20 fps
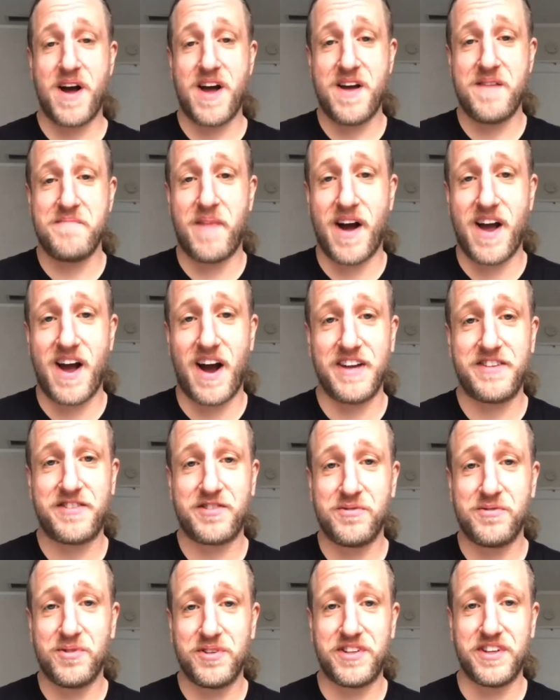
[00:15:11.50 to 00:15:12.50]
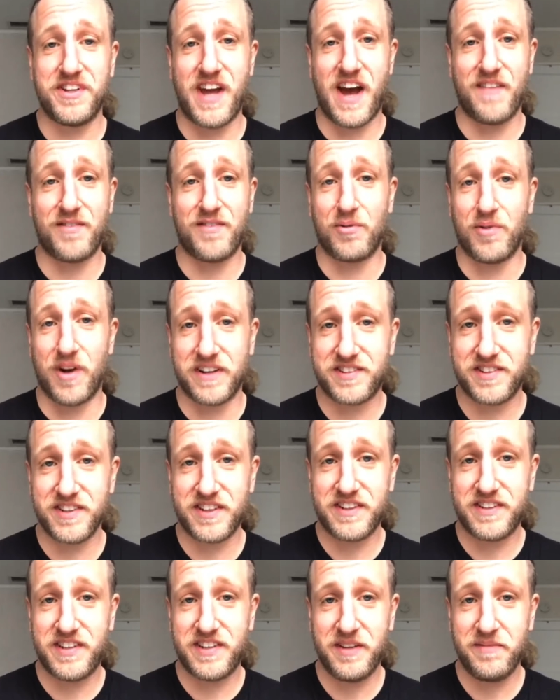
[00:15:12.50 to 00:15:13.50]
my high school didn't have a
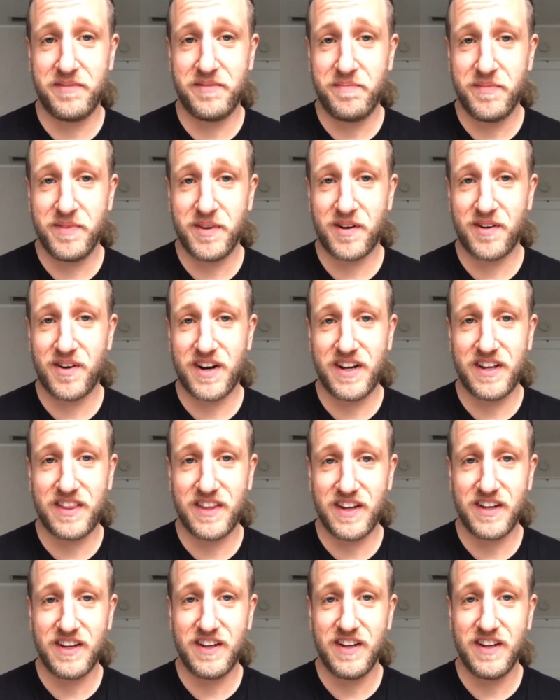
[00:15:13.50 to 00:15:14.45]
wrestling team or anything.